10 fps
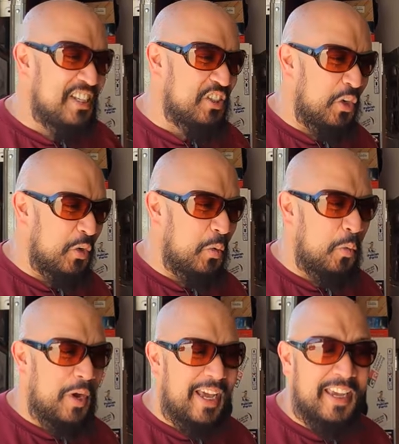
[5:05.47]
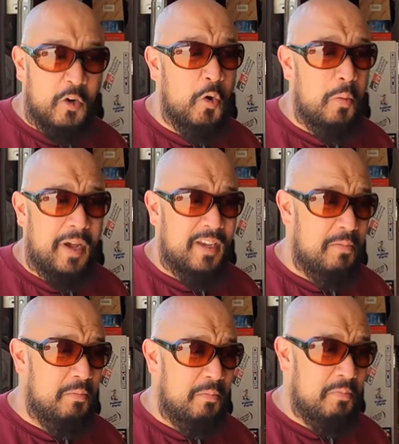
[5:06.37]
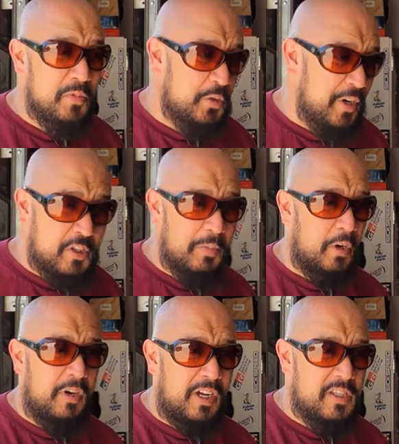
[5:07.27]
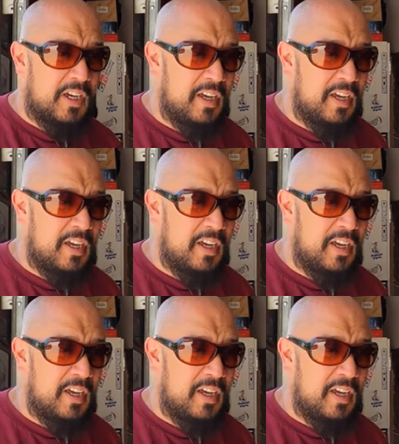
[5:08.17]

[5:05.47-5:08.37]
So when I get home, I come straight to my garage.